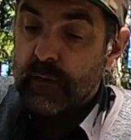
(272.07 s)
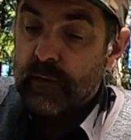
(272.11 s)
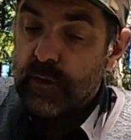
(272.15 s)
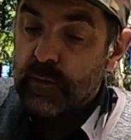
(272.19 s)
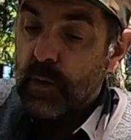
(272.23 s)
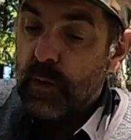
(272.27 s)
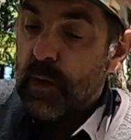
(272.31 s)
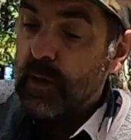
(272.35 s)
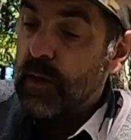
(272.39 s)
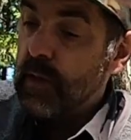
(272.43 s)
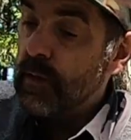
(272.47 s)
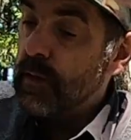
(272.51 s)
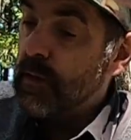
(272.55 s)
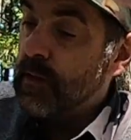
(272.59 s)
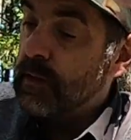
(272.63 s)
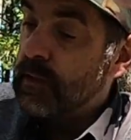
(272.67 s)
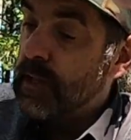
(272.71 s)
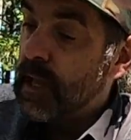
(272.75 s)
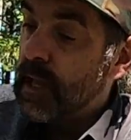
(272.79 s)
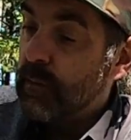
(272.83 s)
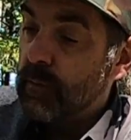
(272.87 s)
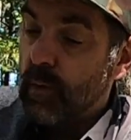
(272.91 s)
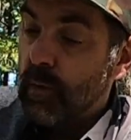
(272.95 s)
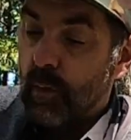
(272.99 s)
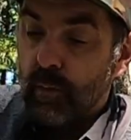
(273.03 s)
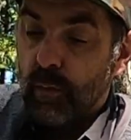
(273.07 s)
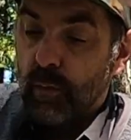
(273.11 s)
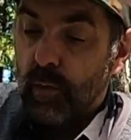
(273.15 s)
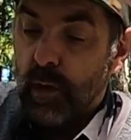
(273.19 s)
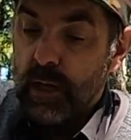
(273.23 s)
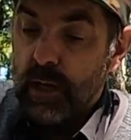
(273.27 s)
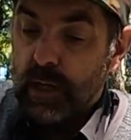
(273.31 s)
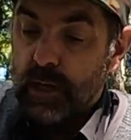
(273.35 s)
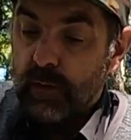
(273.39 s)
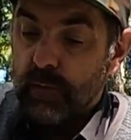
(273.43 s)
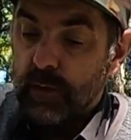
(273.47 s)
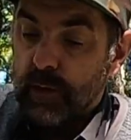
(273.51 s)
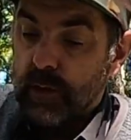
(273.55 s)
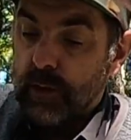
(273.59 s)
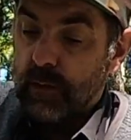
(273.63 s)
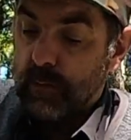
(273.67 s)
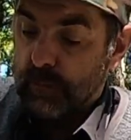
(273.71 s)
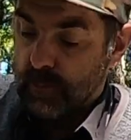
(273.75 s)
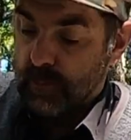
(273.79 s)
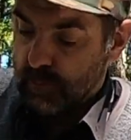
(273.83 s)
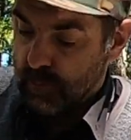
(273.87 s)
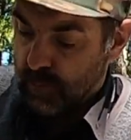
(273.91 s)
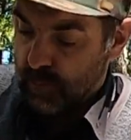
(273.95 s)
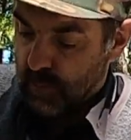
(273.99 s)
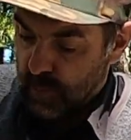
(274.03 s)
this way the antenna won't break if you
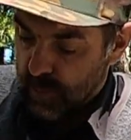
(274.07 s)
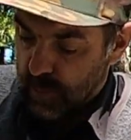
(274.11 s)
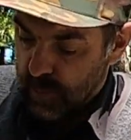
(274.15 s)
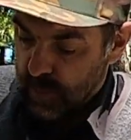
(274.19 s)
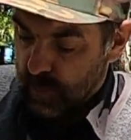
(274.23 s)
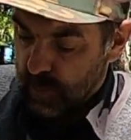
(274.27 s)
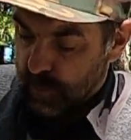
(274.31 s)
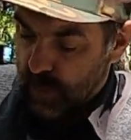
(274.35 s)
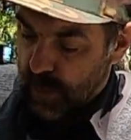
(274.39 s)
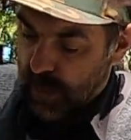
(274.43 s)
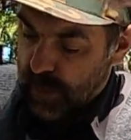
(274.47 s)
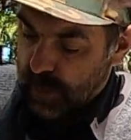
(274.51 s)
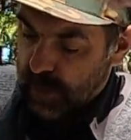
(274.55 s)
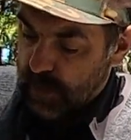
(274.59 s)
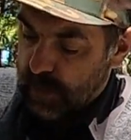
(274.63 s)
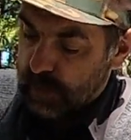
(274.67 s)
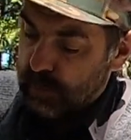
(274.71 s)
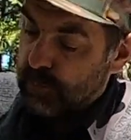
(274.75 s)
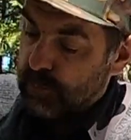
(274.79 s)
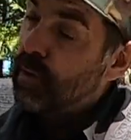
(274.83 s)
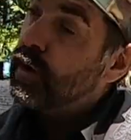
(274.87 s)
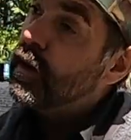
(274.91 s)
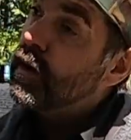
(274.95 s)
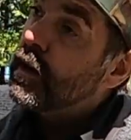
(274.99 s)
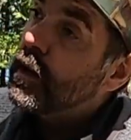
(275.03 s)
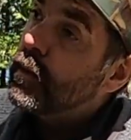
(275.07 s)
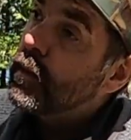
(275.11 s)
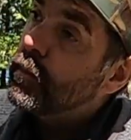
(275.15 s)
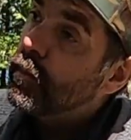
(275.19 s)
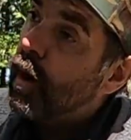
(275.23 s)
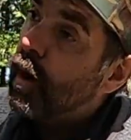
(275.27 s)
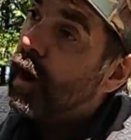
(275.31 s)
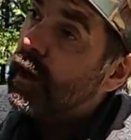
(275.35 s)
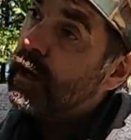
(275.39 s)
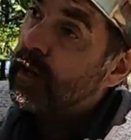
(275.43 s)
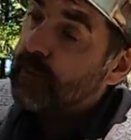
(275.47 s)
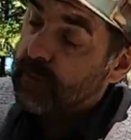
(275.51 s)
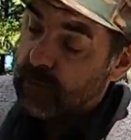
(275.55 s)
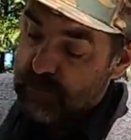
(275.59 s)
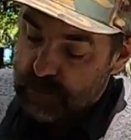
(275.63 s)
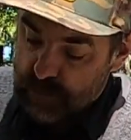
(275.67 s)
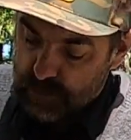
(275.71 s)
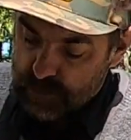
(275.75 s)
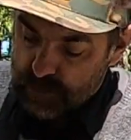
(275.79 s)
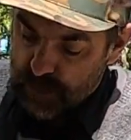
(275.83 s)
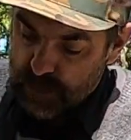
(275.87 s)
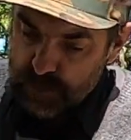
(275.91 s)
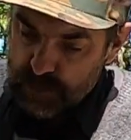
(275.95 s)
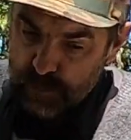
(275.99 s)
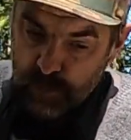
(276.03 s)
can put it in your pack and put it in a pocket
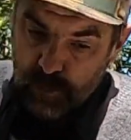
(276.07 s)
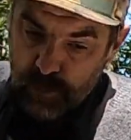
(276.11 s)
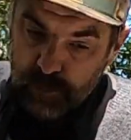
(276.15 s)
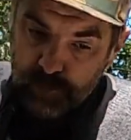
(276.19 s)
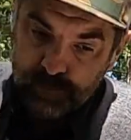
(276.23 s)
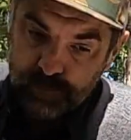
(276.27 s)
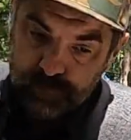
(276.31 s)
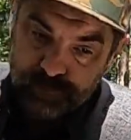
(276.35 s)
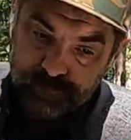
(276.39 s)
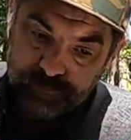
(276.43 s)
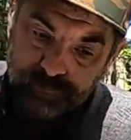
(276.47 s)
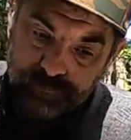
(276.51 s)
that's accessible.